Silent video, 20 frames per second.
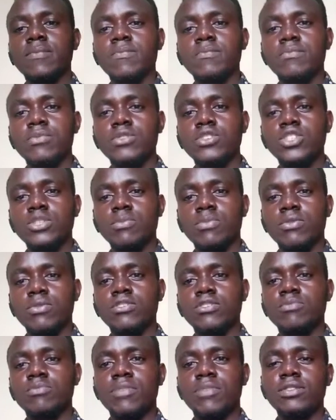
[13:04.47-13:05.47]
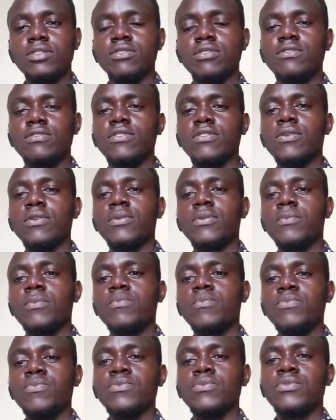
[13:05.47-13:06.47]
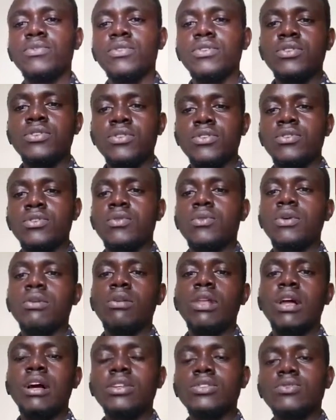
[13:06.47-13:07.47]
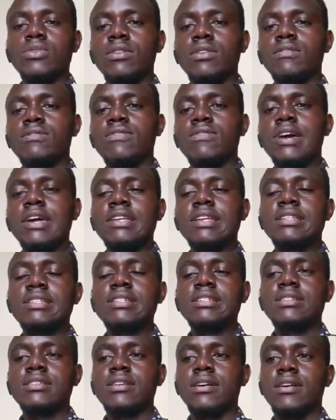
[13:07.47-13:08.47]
principles part of you, you will actually find it